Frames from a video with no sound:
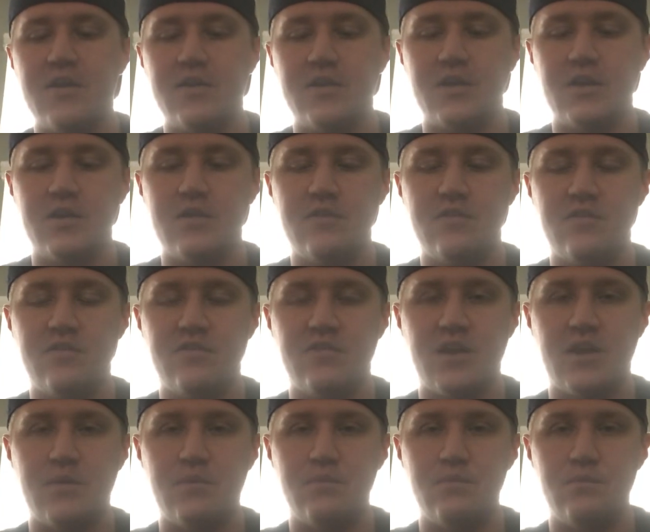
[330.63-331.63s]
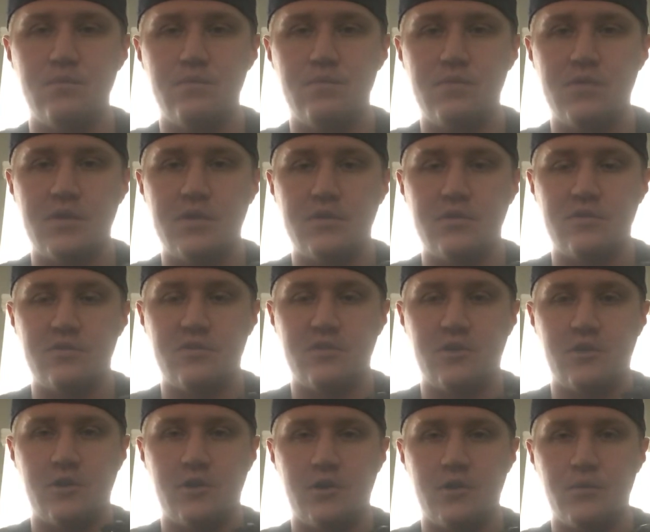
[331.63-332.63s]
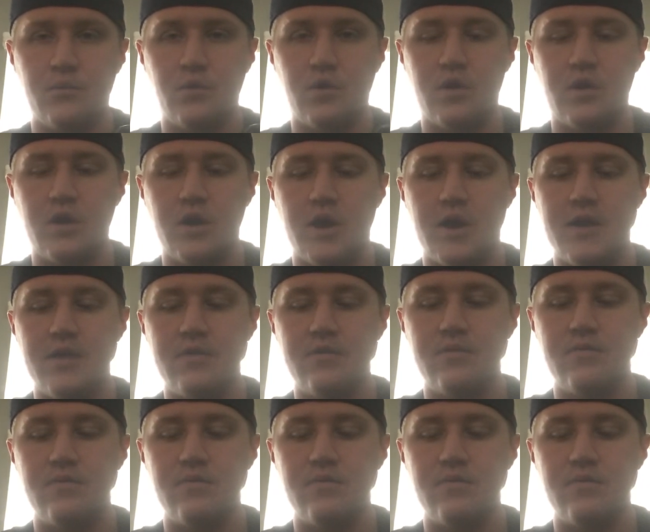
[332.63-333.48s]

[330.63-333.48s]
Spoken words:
Again, it's the same thing to secure it and whatnot.